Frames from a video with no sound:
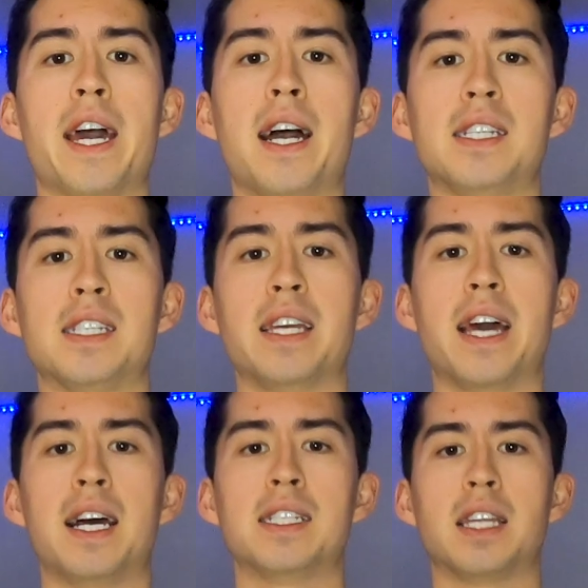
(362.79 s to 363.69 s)
it has
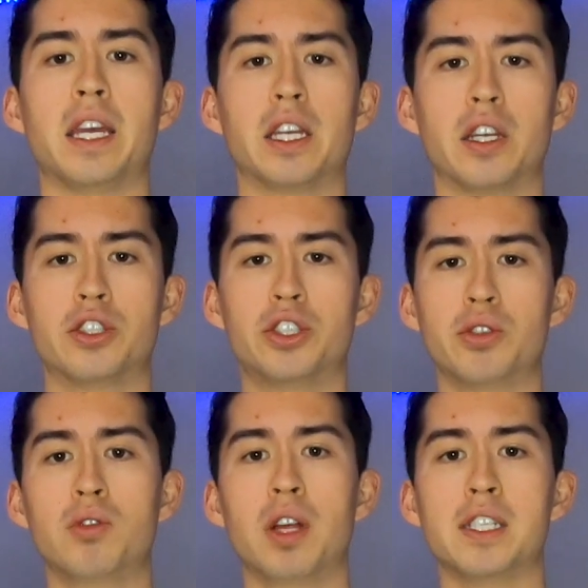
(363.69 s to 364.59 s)
a
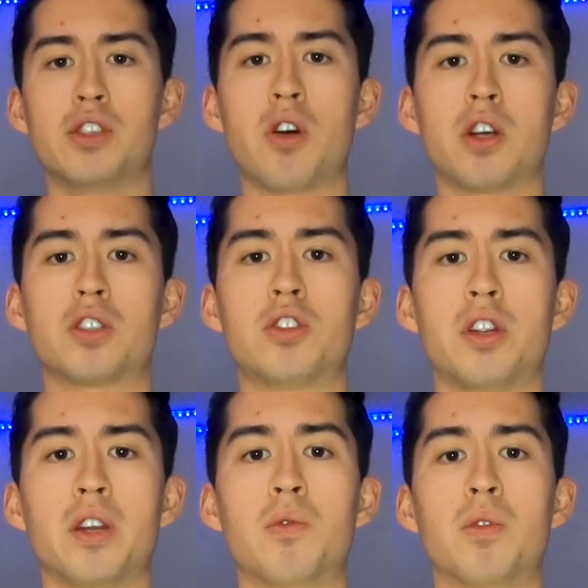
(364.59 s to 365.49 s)
shoelace
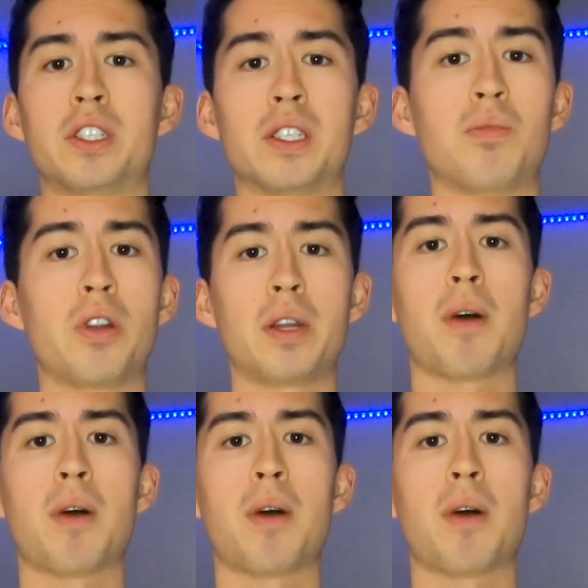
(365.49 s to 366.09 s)
drawstring, which is pretty